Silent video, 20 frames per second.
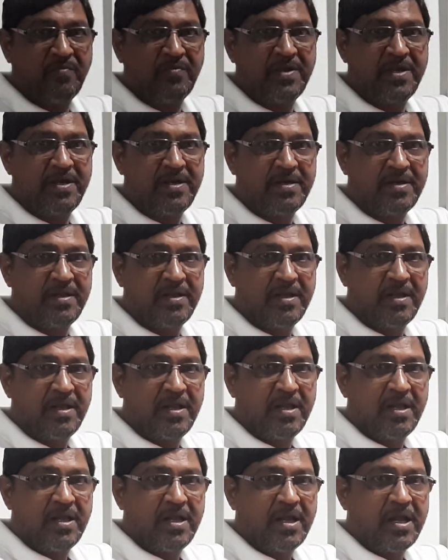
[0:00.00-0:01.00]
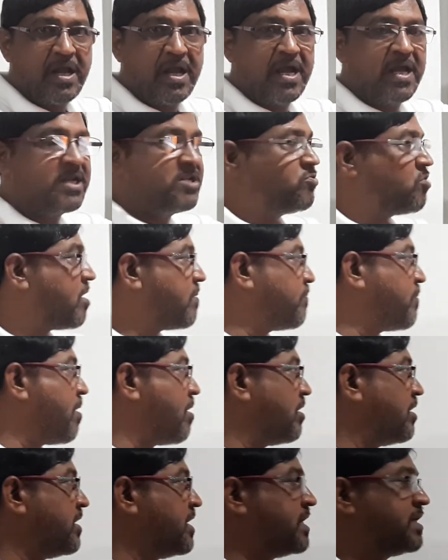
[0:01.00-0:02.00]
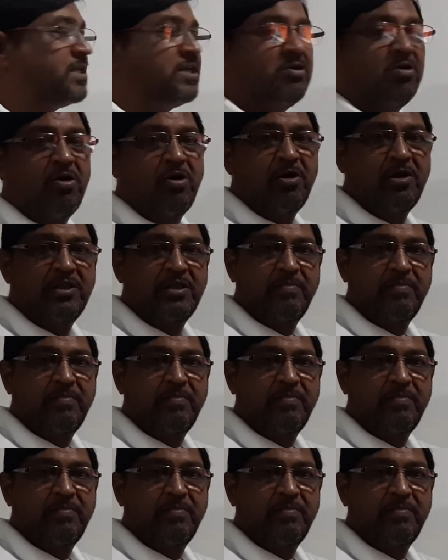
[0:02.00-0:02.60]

here, and you are pollinating all the